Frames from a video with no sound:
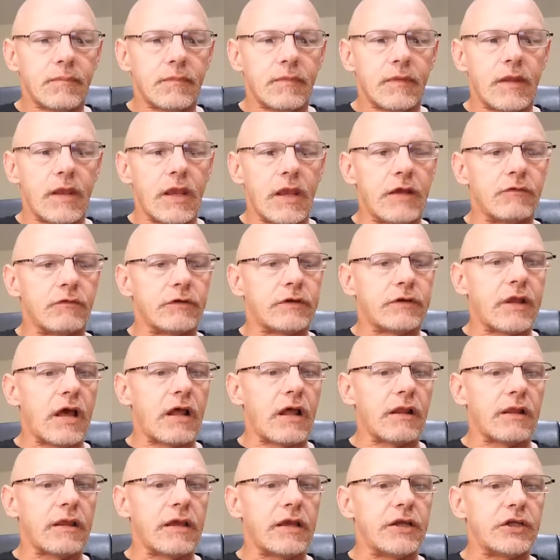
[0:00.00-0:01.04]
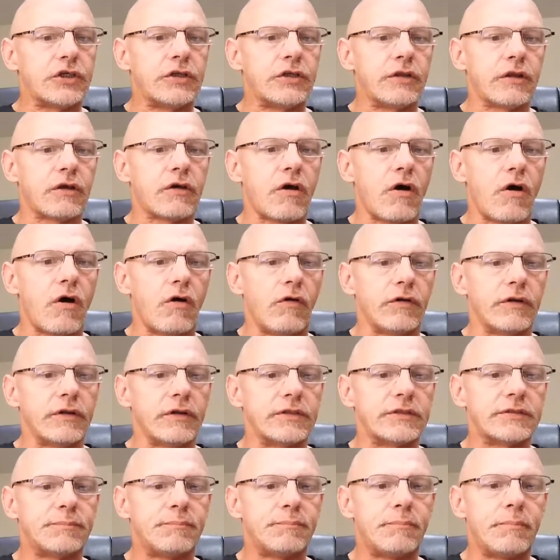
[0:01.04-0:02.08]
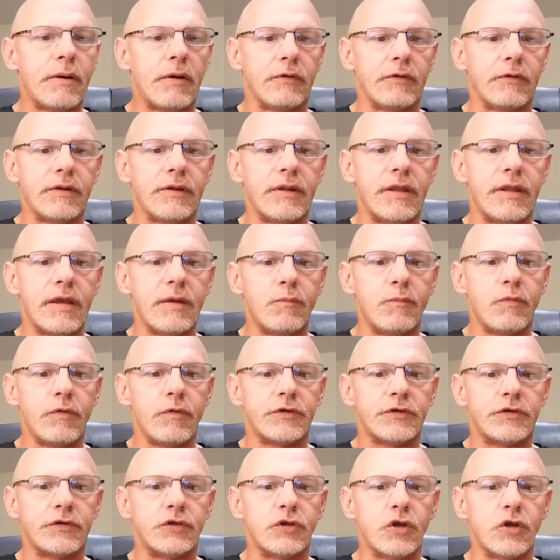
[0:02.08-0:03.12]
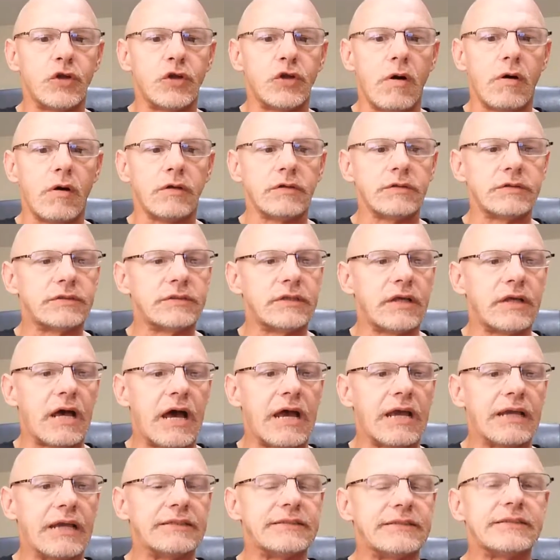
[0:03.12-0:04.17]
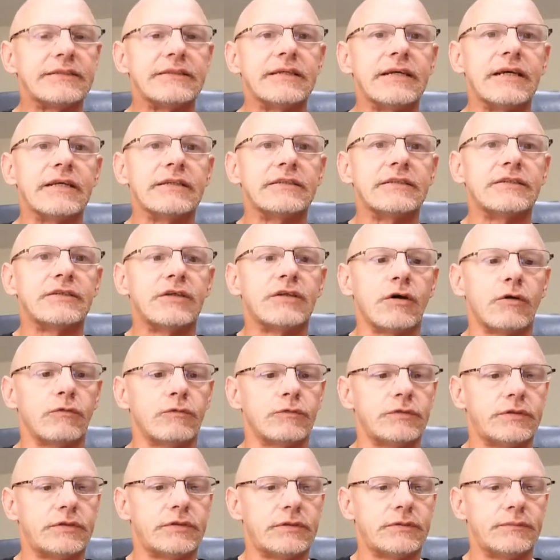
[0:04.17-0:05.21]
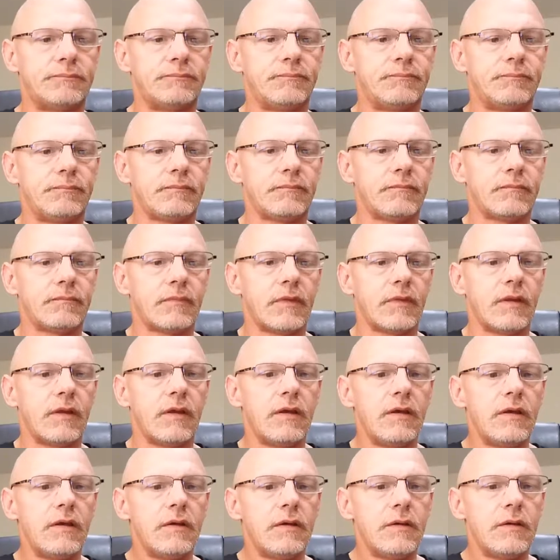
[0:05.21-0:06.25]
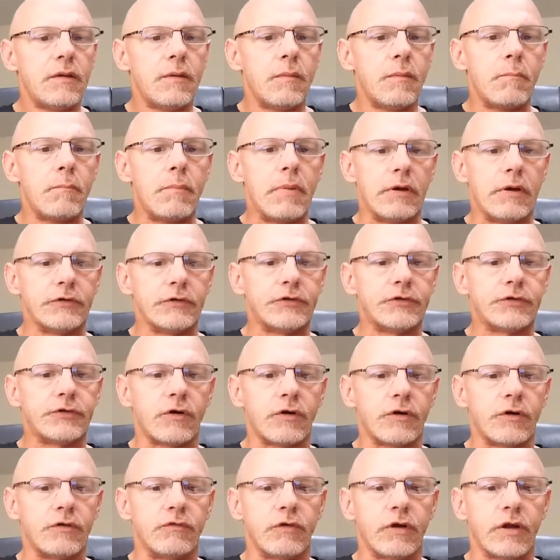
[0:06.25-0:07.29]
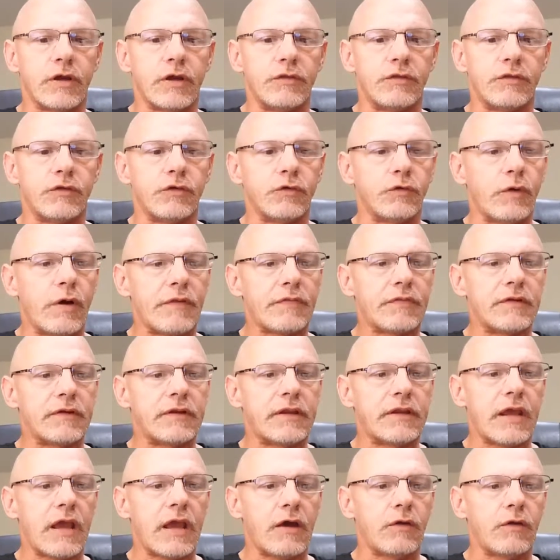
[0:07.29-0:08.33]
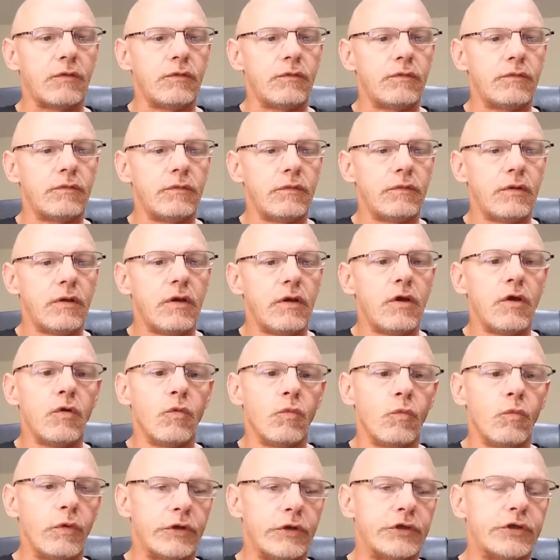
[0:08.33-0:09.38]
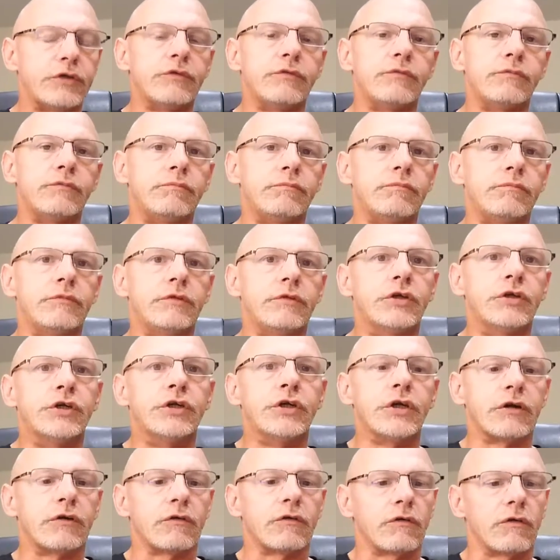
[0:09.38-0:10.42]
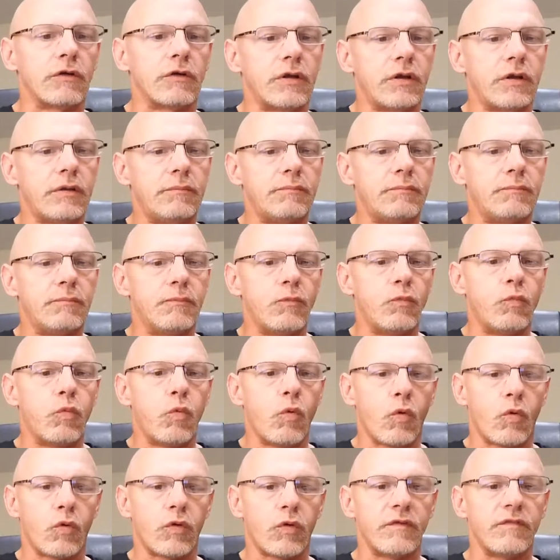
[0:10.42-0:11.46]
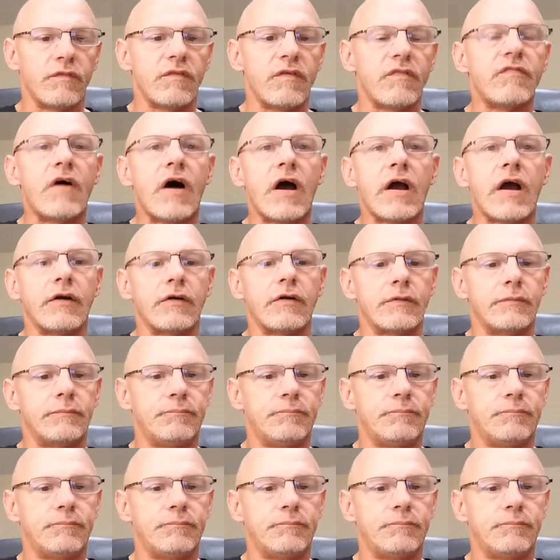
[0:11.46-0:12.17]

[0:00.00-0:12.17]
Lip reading: In retaliation, the colonists pelted him with snowballs, ice, and stones. Bells started ringing throughout the town, which generally warned of a fire.